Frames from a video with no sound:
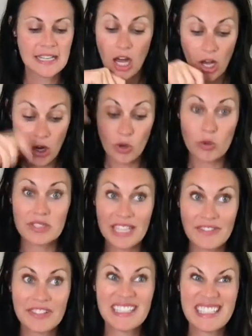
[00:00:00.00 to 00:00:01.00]
Oh,
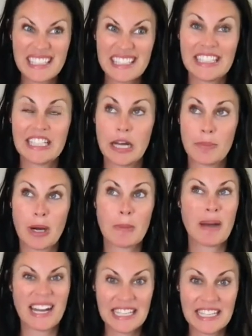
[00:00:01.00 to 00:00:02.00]
definitely cleaning up our
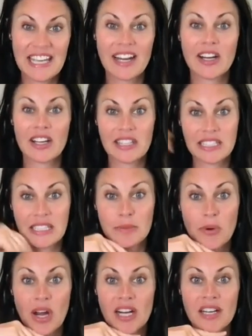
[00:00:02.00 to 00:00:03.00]
body care and cleaning
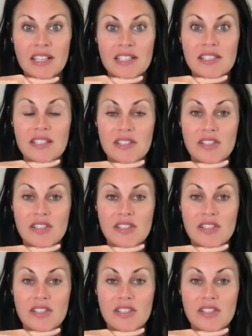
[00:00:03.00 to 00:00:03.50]
products.